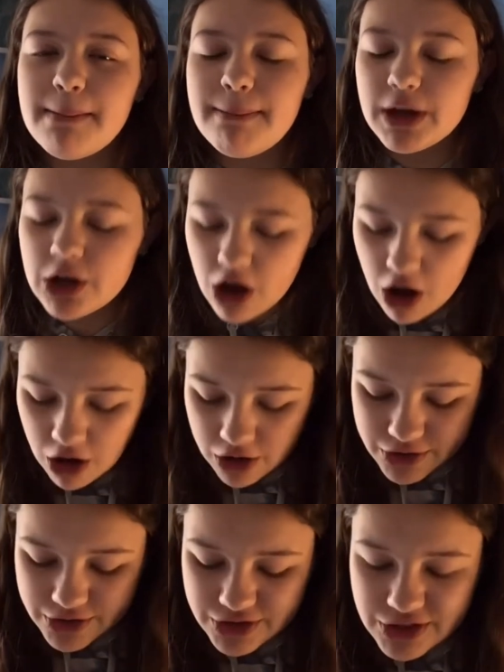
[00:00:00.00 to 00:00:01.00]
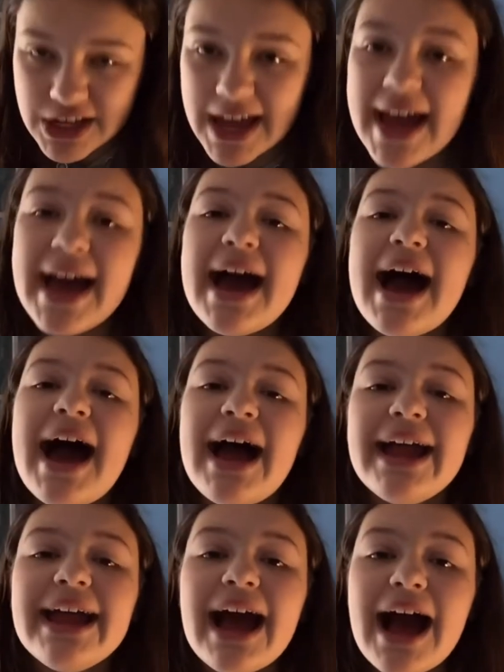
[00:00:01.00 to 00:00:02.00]
because
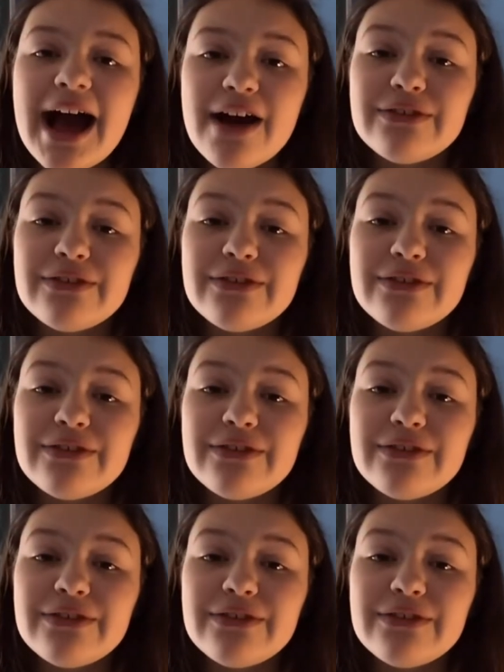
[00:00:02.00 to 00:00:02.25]
I have